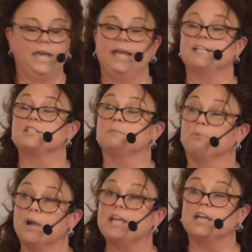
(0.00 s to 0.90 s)
It's the
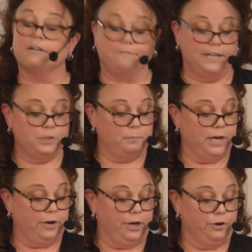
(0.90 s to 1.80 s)
breaking of these
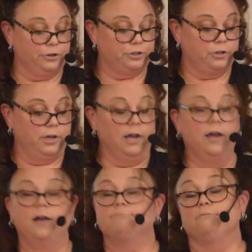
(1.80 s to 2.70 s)
barriers
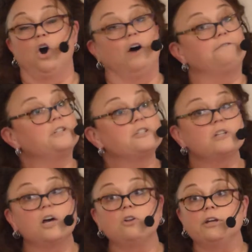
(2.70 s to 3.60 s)
often
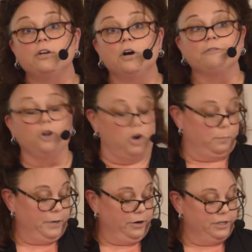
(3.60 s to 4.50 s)
slowly over
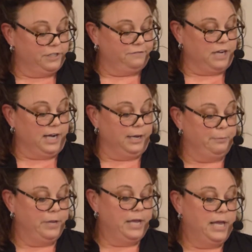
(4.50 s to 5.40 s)
long periods of time,